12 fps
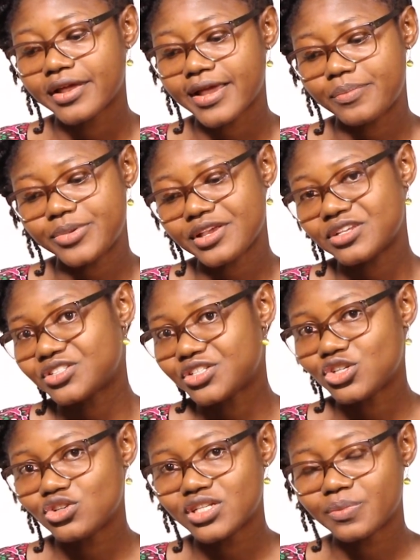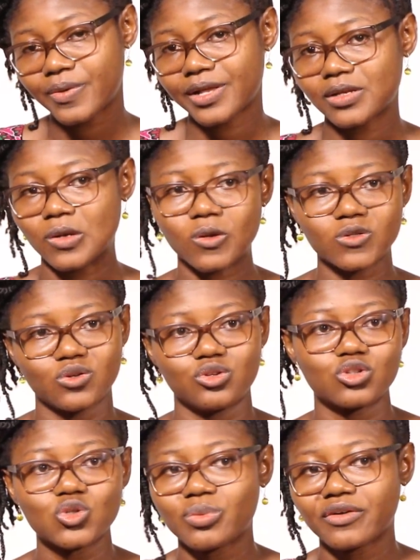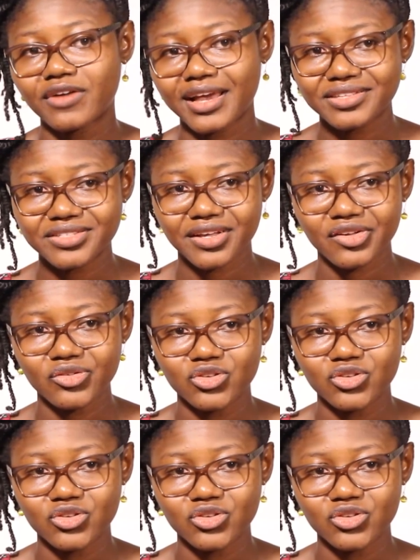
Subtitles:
a PhD, you depend a lot on your supervisor.